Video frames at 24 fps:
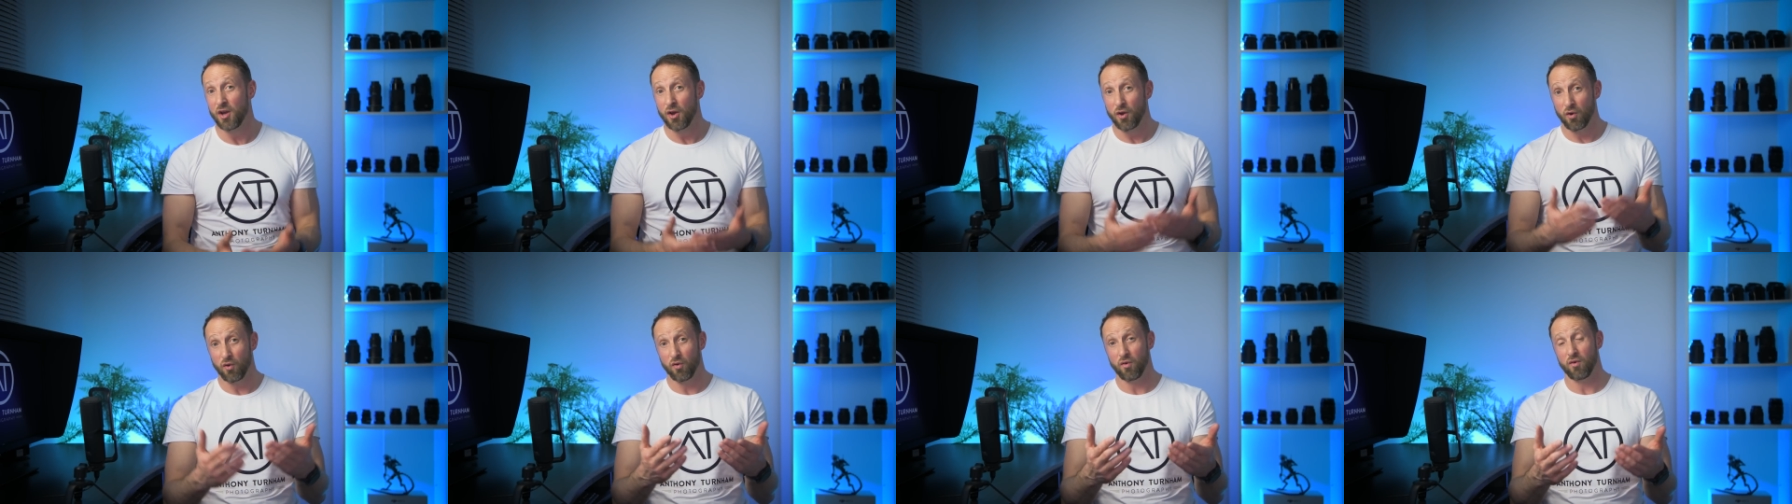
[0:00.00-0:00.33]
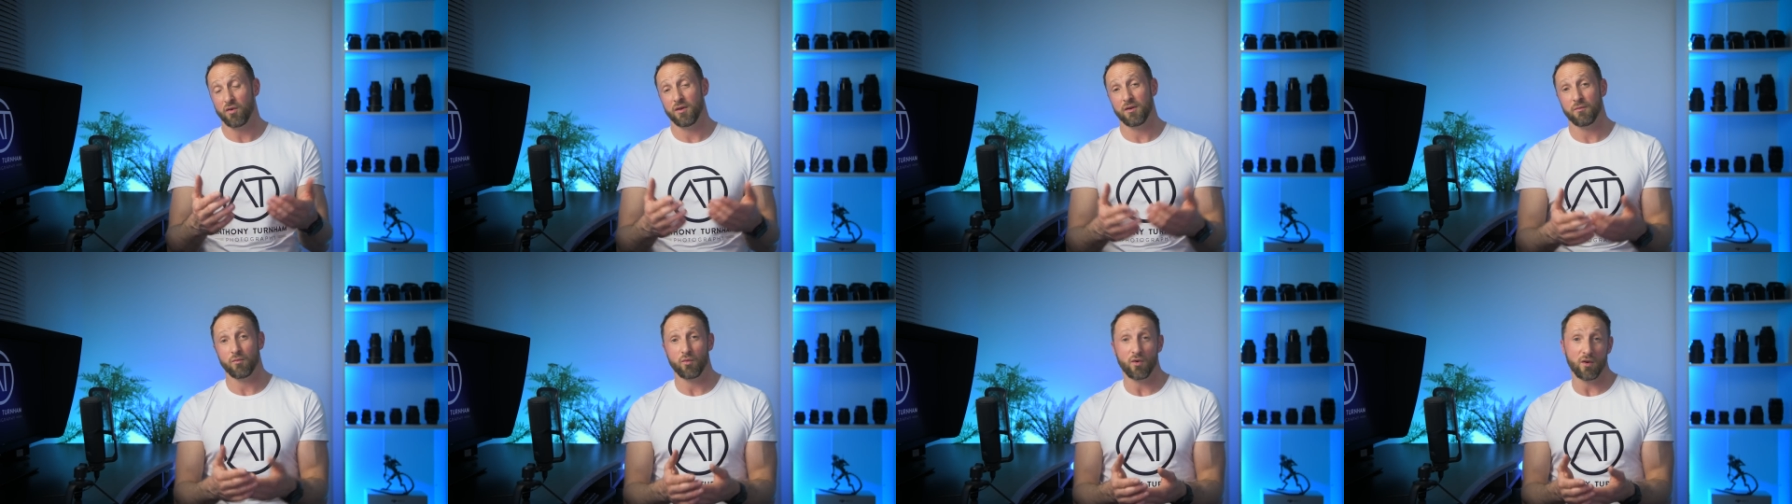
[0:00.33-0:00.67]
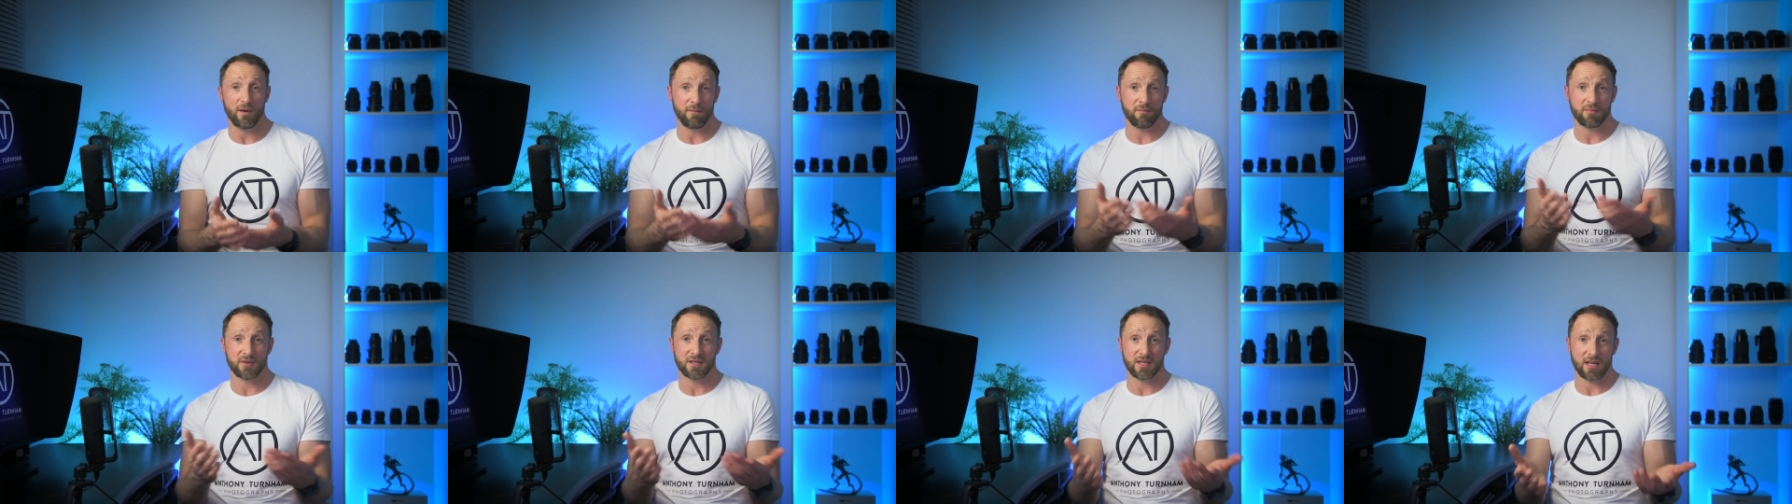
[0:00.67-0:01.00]
or what
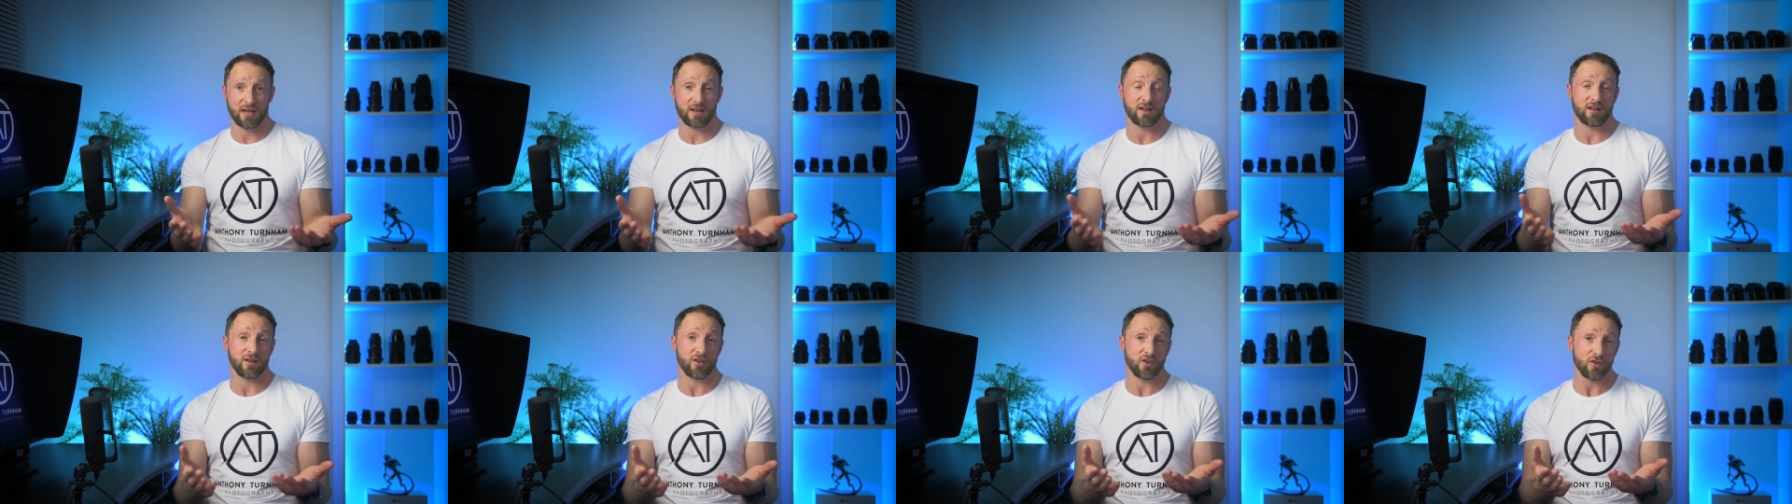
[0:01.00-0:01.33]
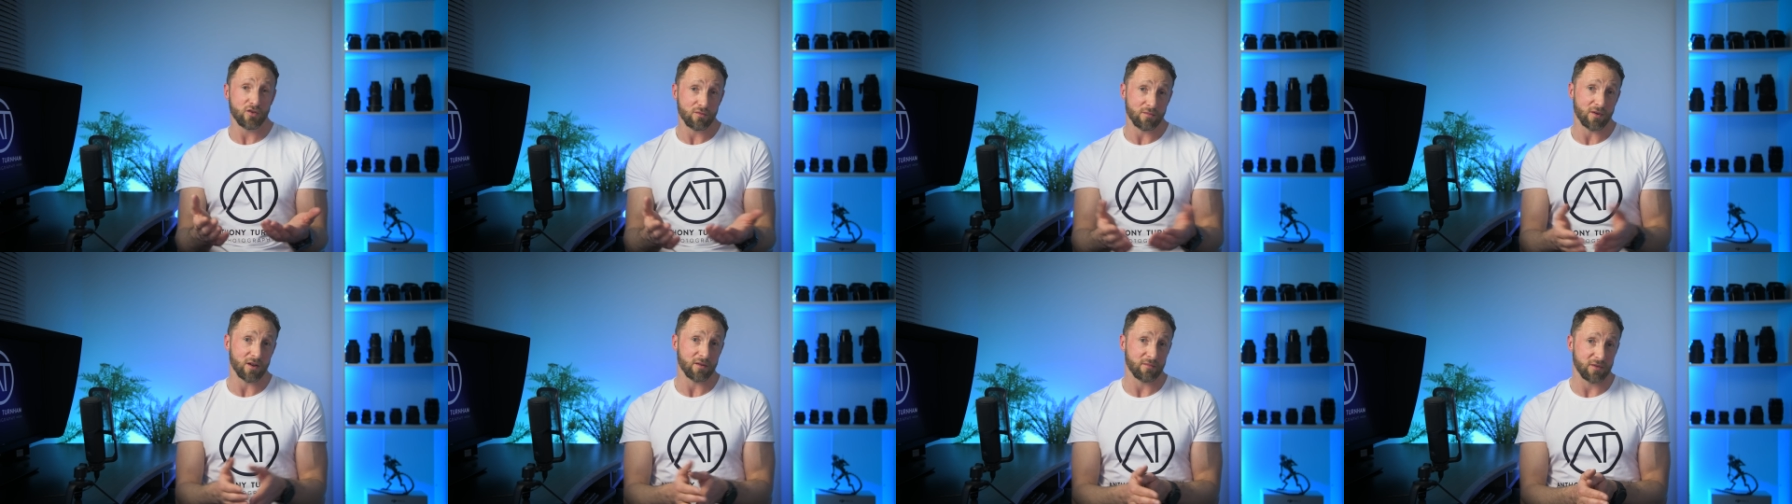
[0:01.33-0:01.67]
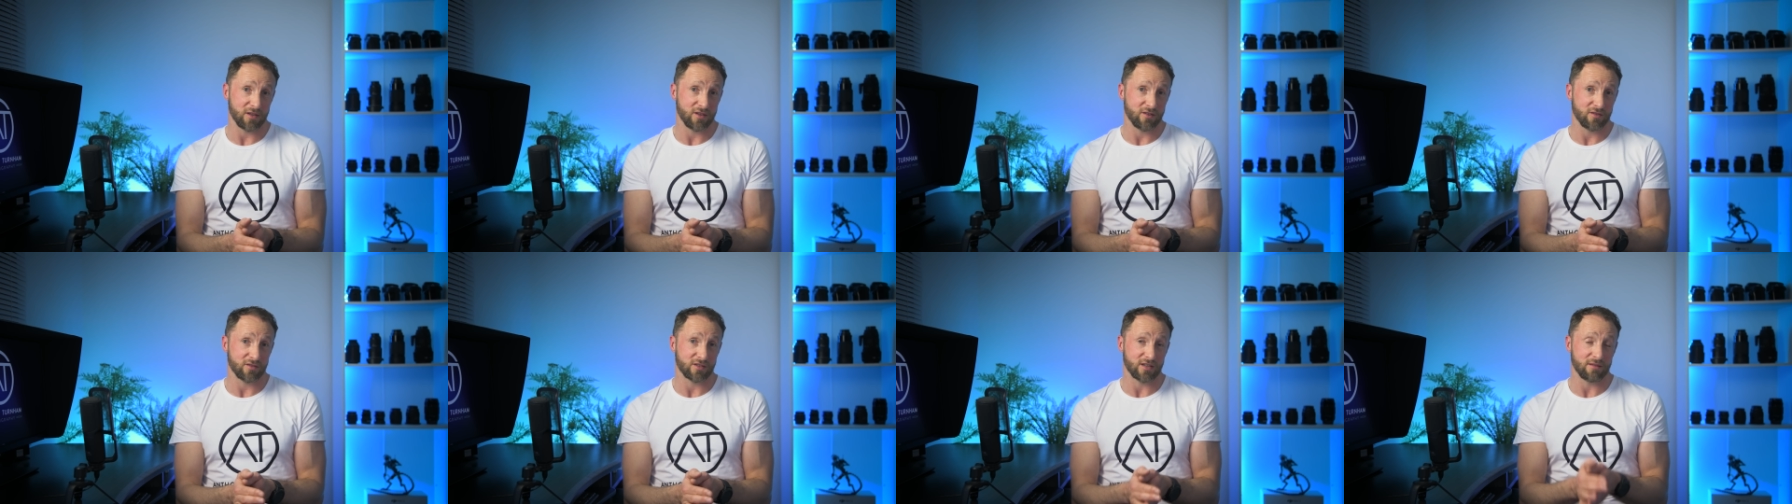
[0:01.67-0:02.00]
in particular you might be
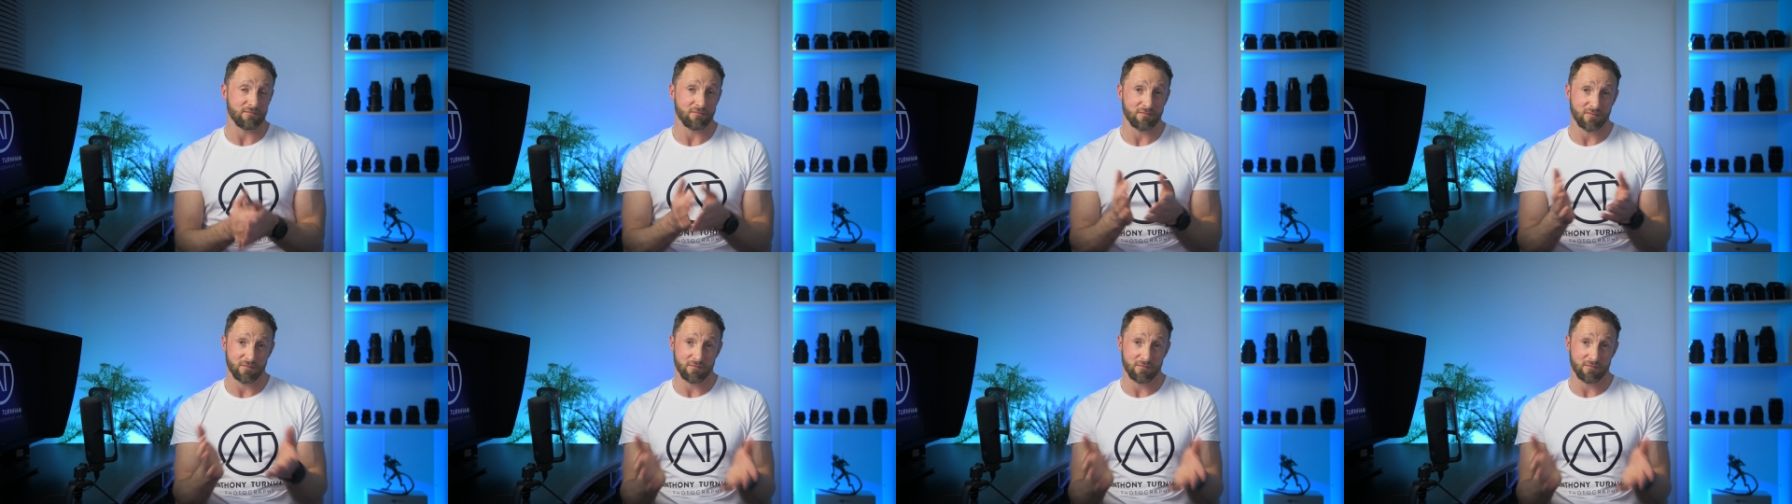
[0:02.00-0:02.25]
using